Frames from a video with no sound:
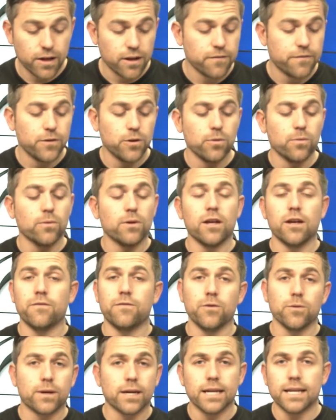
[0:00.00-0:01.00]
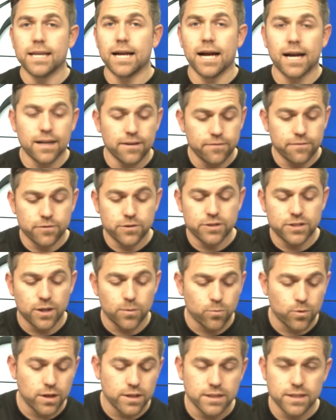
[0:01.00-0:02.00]
If you cannot, for
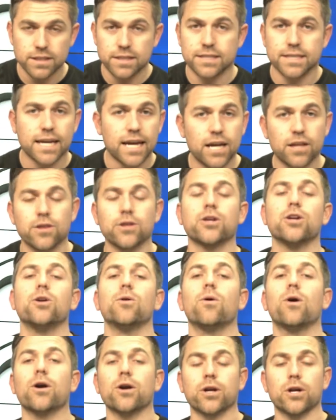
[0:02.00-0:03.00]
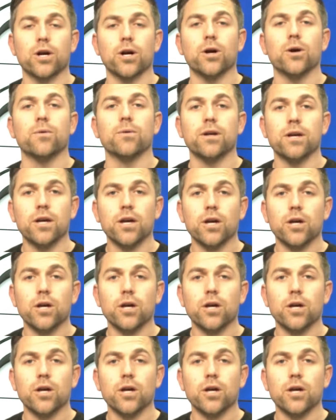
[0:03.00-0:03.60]
some reason, scan the QR code,